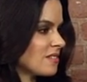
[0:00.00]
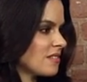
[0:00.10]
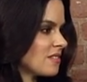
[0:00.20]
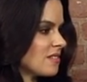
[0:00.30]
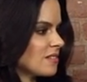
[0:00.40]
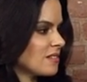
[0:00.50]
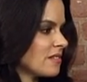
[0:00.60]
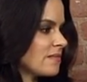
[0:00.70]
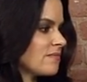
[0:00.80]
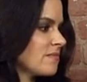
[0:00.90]

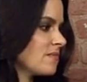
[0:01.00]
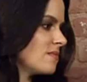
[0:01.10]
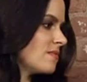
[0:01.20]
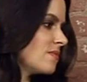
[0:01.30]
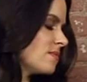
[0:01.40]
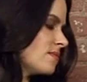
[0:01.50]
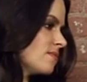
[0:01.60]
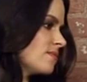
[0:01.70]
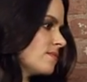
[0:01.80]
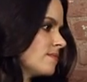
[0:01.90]

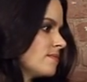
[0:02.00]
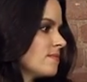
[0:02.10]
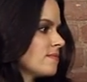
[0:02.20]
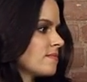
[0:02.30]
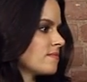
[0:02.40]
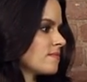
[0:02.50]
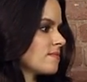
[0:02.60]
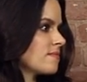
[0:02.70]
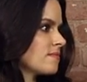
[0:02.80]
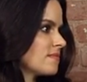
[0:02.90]

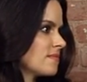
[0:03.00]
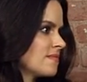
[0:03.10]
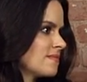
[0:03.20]
[no speech]